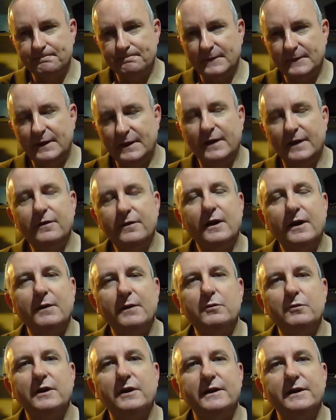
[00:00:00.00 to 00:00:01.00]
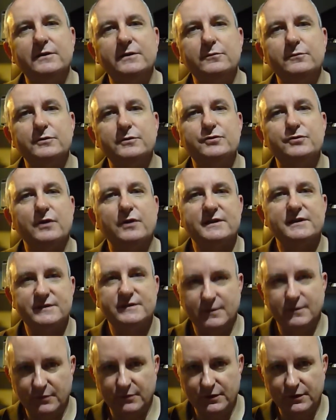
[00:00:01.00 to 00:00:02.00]
and I thought I would like to address
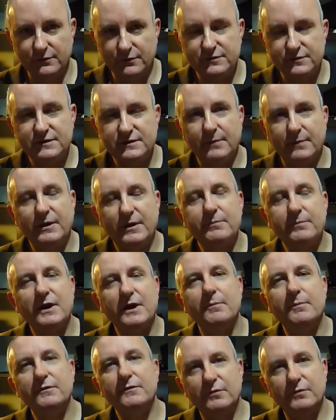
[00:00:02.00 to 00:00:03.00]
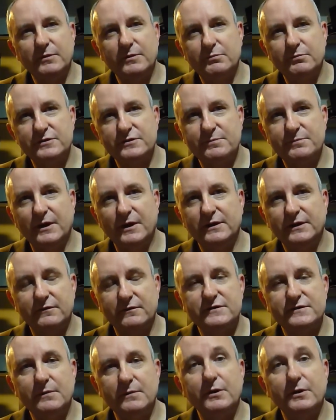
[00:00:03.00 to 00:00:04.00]
some of those. I mean, I'm coming from the perspective
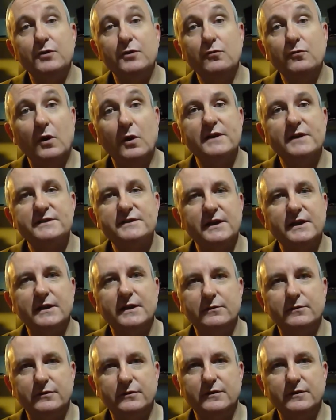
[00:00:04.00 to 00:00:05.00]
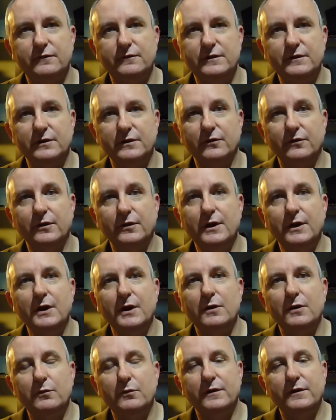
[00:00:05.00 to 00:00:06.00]
of somebody who wants to get out in the field
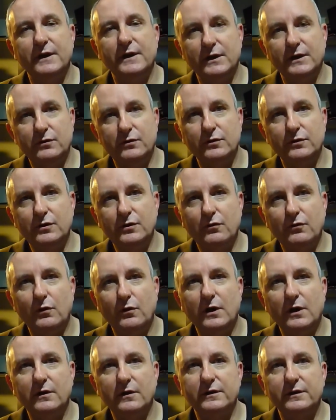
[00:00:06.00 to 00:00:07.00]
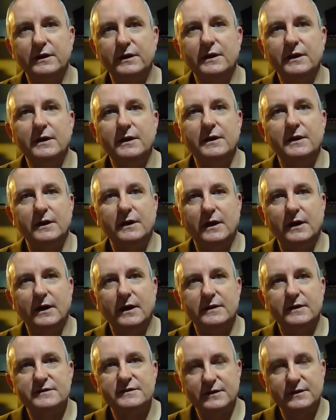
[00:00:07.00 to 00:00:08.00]
with a good quality
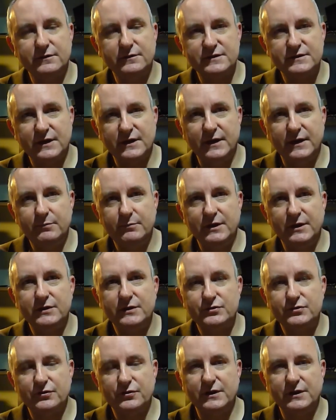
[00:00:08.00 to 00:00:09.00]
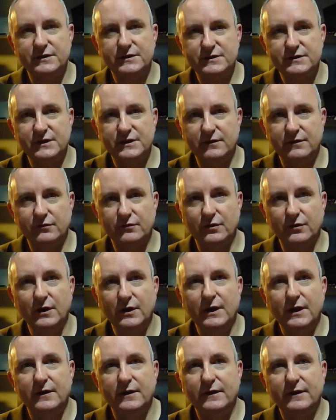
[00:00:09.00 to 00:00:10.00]
single sideband transceiver
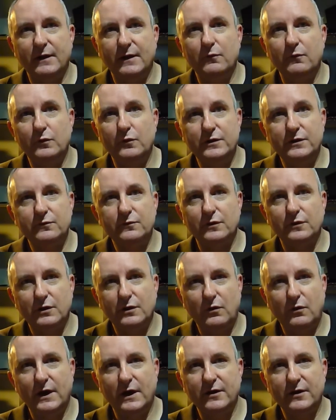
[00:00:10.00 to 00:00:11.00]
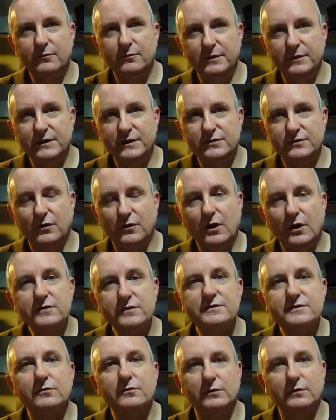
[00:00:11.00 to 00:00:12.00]
that wouldn't require me to
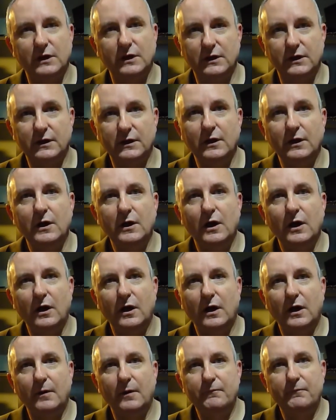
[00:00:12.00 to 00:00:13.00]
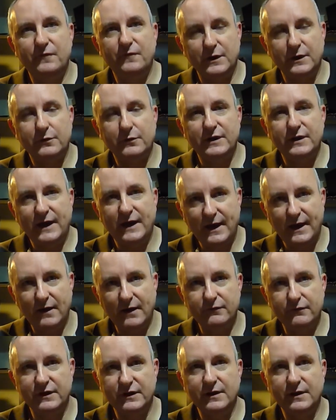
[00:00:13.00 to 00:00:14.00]
also lug a very
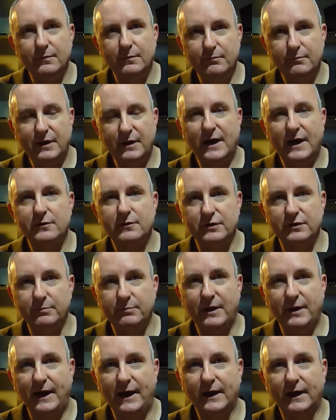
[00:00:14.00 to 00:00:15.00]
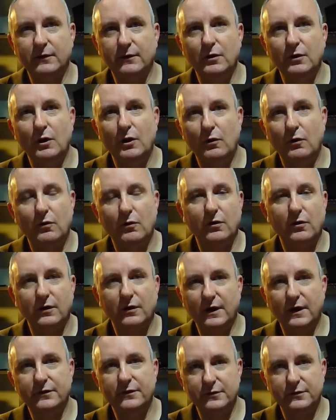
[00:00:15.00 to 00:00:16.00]
heavy battery pack
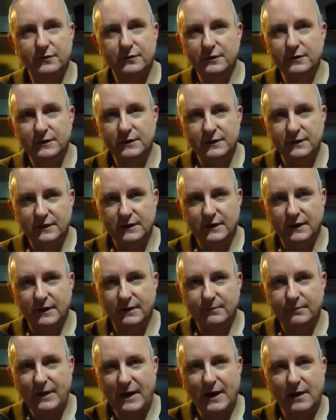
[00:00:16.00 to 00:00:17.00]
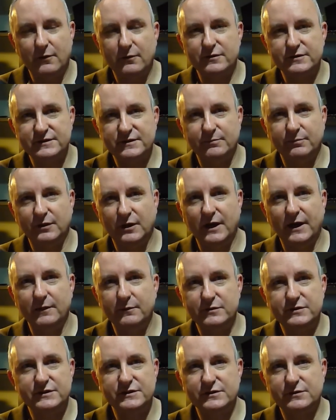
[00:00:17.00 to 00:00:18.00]
or other power supply,
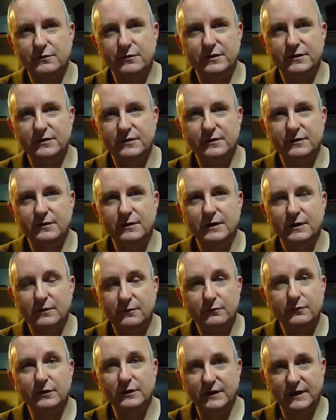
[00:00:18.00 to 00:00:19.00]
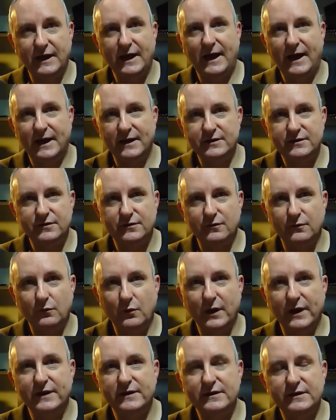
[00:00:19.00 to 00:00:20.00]
which is going to really add to the
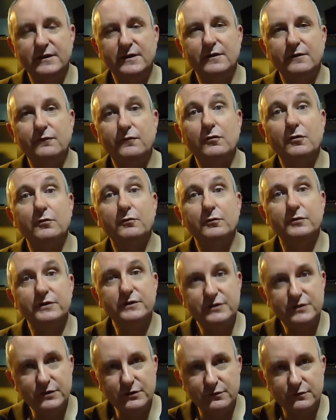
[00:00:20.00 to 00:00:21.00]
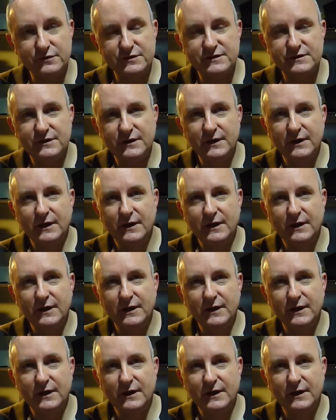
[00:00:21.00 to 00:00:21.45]
weight and therefore reduce